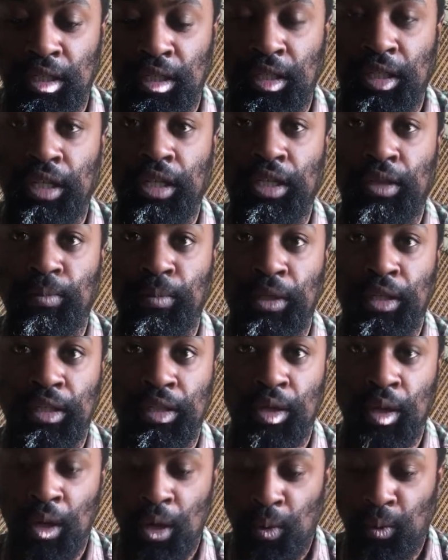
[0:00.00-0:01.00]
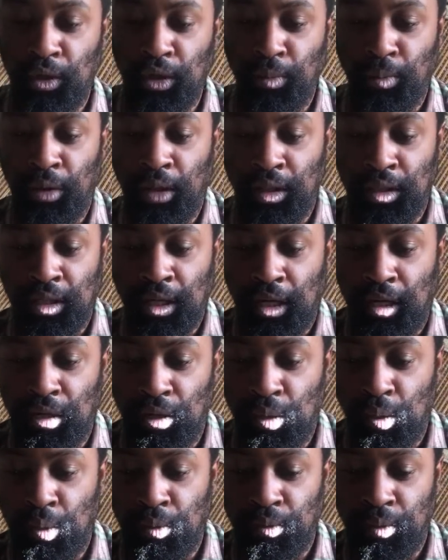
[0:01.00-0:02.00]
Siege means you're being
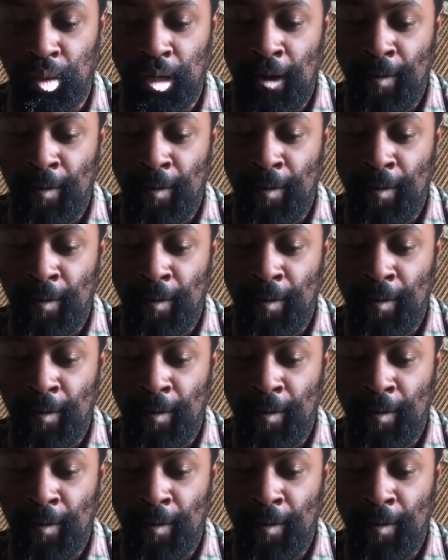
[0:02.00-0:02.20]
taken over.